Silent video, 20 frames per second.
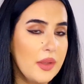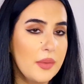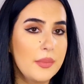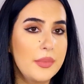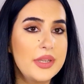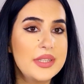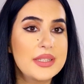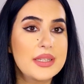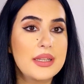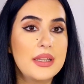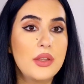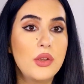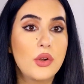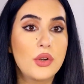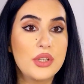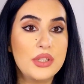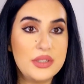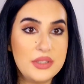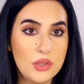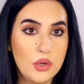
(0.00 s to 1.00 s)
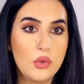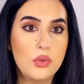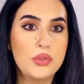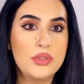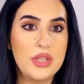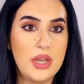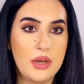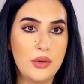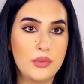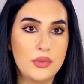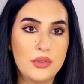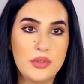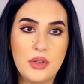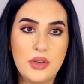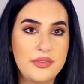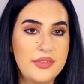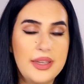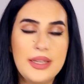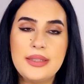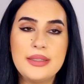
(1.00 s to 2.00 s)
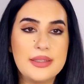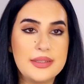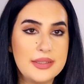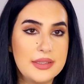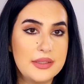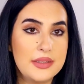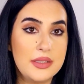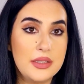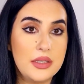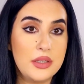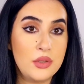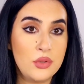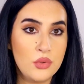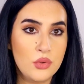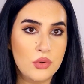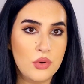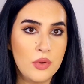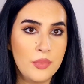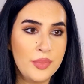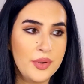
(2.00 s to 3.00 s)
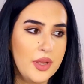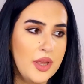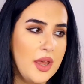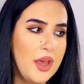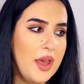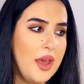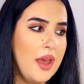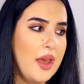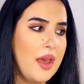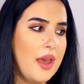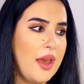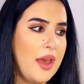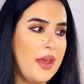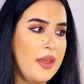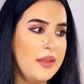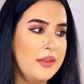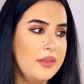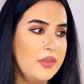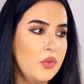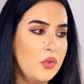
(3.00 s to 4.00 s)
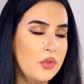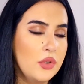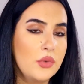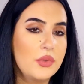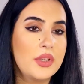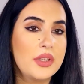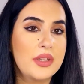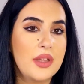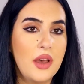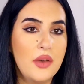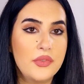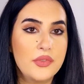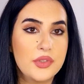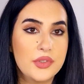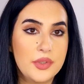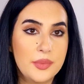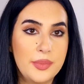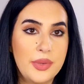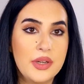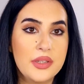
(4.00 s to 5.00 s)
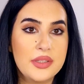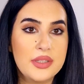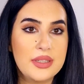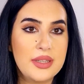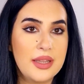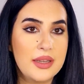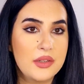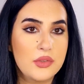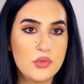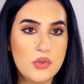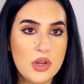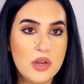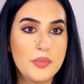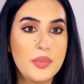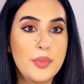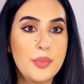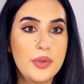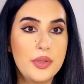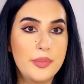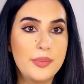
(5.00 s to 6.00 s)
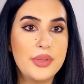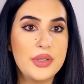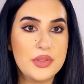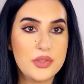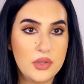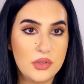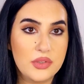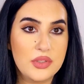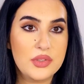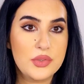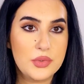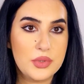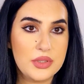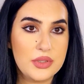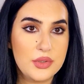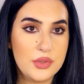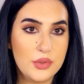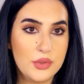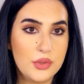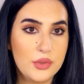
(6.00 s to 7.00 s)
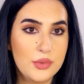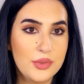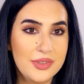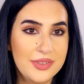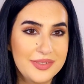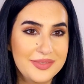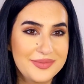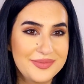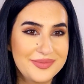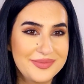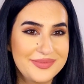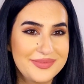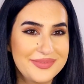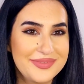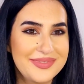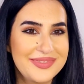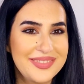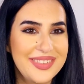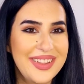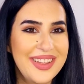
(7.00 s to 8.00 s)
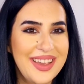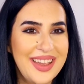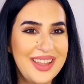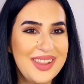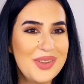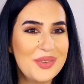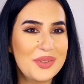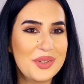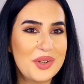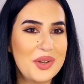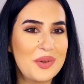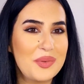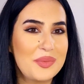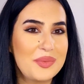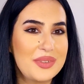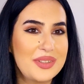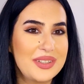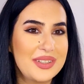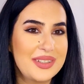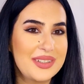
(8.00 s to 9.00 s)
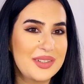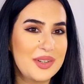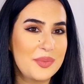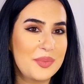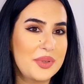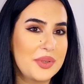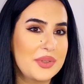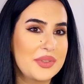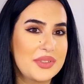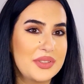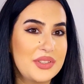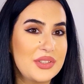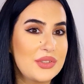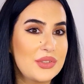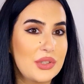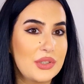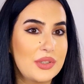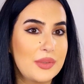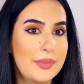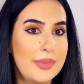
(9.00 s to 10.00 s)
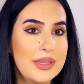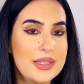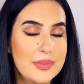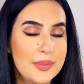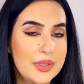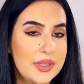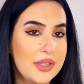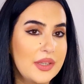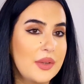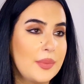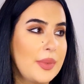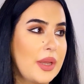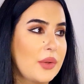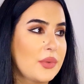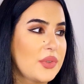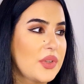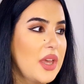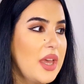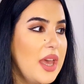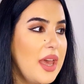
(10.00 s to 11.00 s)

basically you're in the old town of any city in Europe, and you know that after the party, like, drunk people piss on the streets, you know. I know the comparison is not the best, but hear me out.